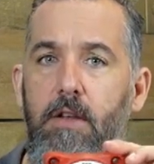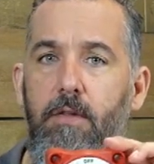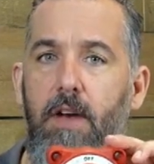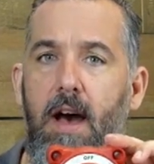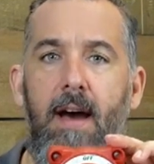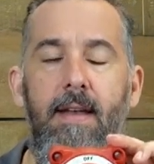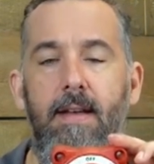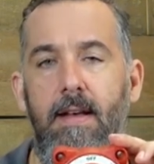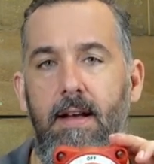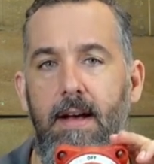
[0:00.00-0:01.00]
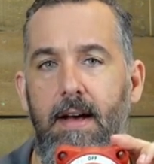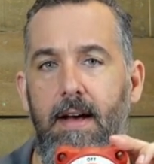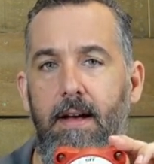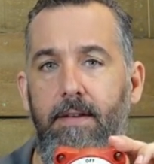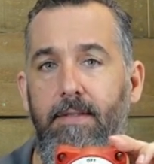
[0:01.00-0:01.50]
You've got
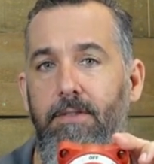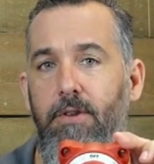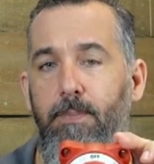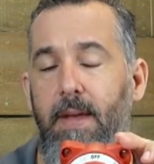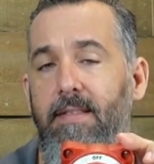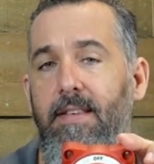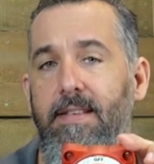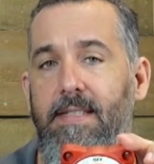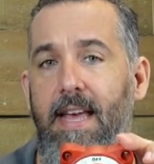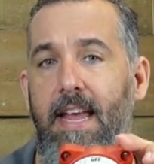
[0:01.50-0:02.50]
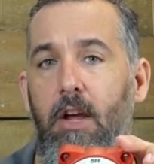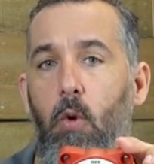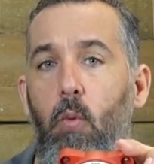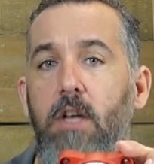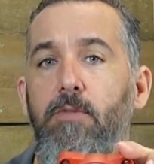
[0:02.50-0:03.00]
uh, you're basically saying
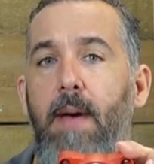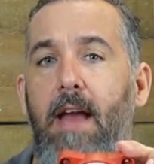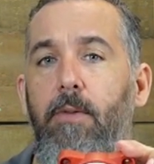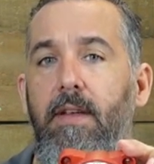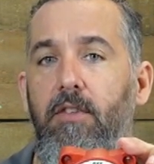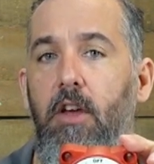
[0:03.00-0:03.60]
which battery is